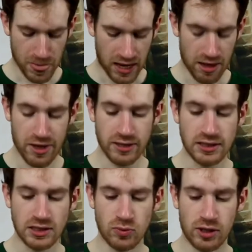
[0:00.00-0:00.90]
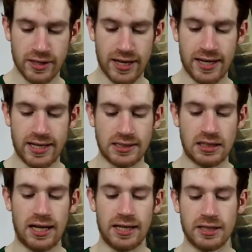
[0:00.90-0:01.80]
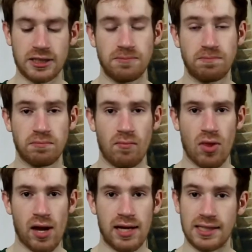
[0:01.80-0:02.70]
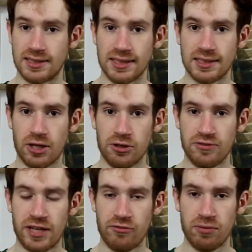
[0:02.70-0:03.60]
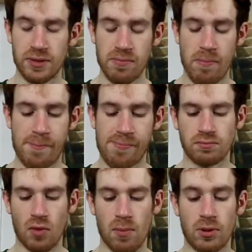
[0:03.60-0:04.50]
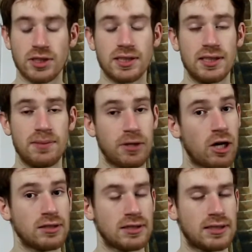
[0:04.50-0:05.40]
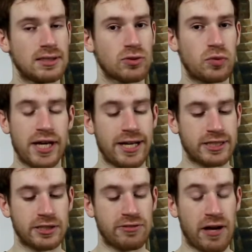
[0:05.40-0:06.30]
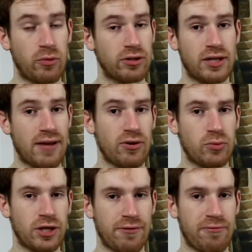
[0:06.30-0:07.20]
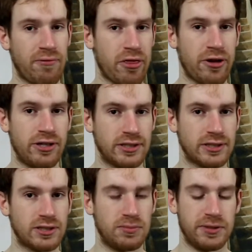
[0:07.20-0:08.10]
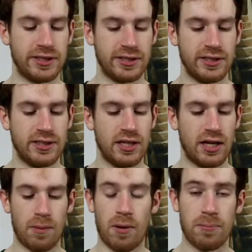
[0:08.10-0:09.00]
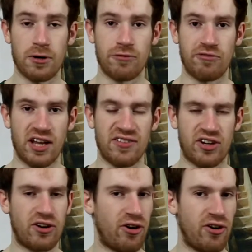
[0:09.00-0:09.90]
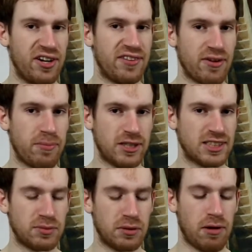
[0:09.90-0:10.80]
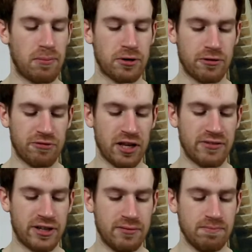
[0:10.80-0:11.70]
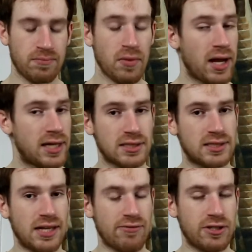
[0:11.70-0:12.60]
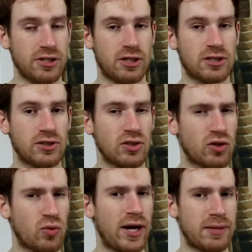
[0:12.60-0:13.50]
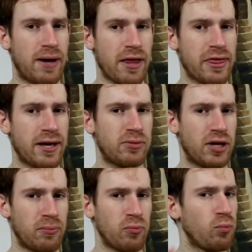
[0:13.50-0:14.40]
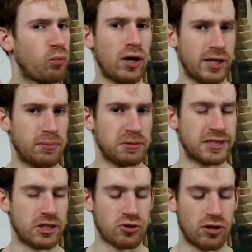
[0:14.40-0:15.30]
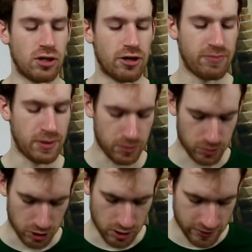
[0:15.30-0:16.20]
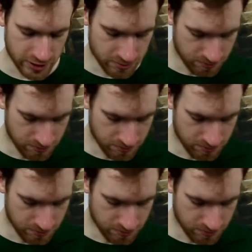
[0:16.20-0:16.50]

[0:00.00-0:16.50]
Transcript: I think this will get like a 6 out of 10 for me. Mostly because it is creative. I never would have thought this to be a popcorn flavor or even a possible popcorn flavor. It is definitely not quite my thing, but I'm 100% sure a lot of people would love it.